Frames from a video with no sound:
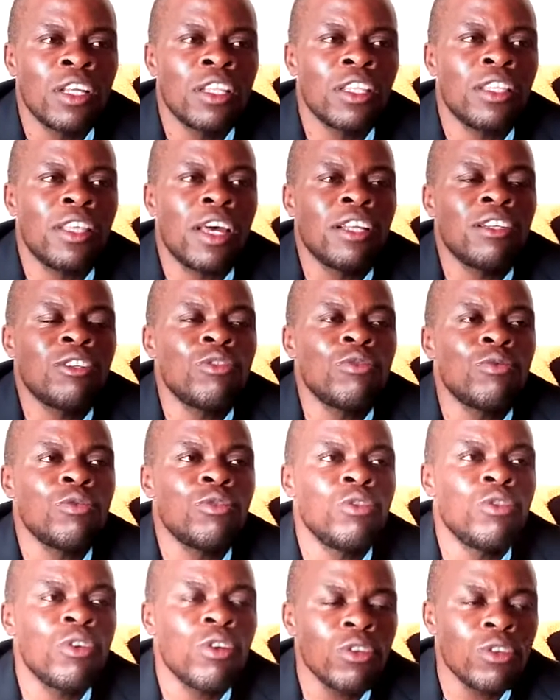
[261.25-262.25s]
that you
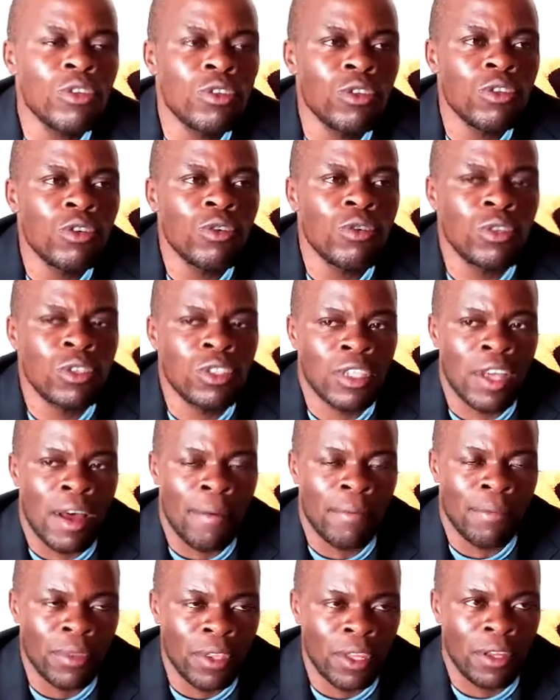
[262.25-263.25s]
don't know
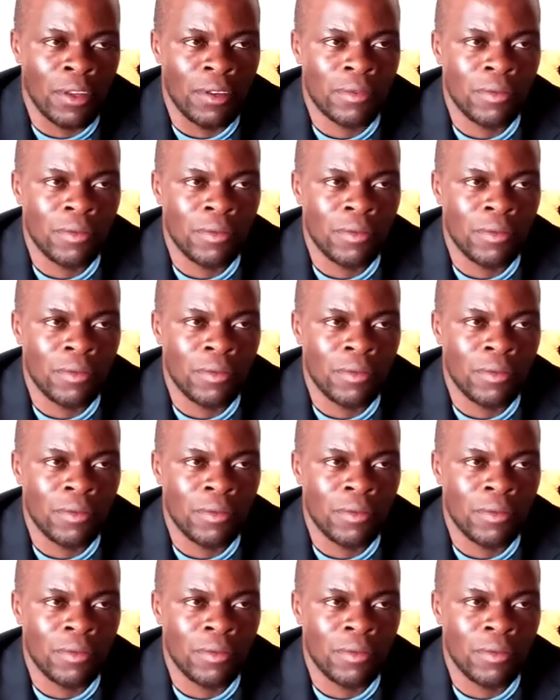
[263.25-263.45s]
something.